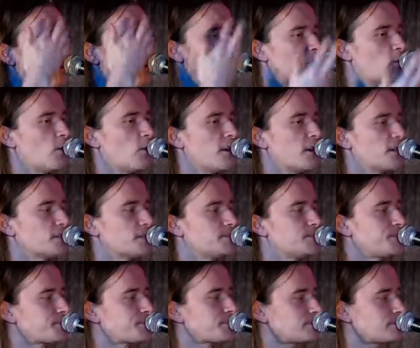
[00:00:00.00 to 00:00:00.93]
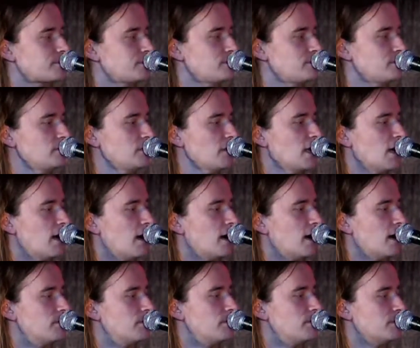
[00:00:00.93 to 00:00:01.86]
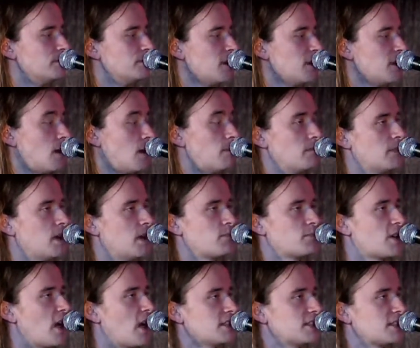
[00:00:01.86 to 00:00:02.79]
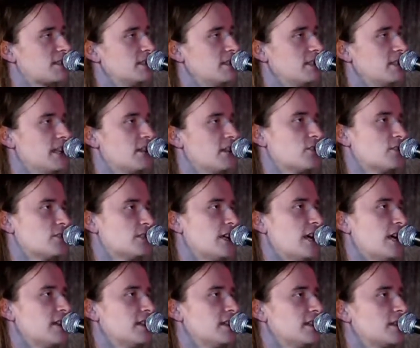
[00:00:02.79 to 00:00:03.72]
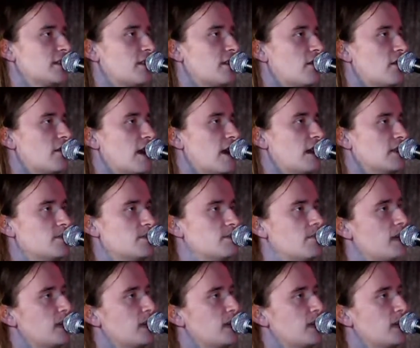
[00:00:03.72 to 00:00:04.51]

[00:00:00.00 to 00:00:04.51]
where I'm constantly like creating and all that, like making